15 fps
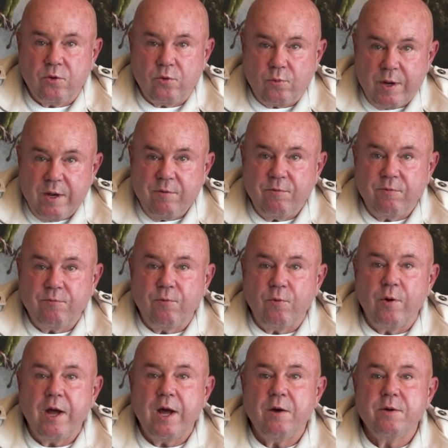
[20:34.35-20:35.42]

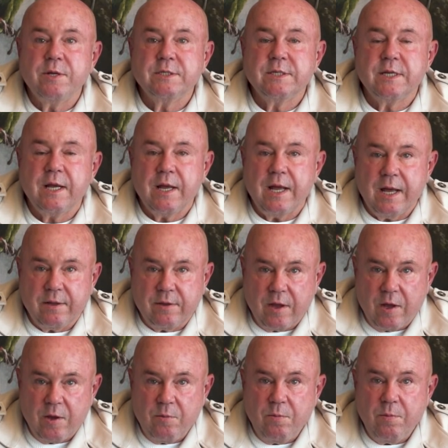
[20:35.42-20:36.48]
24 hours at
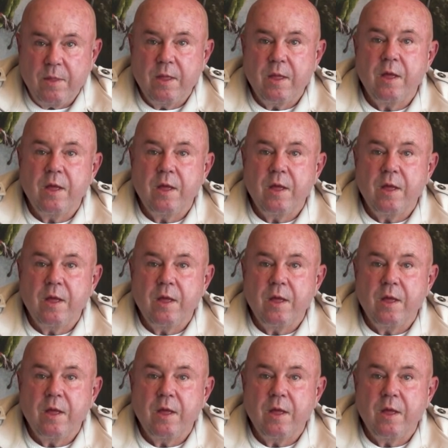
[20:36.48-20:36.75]
home.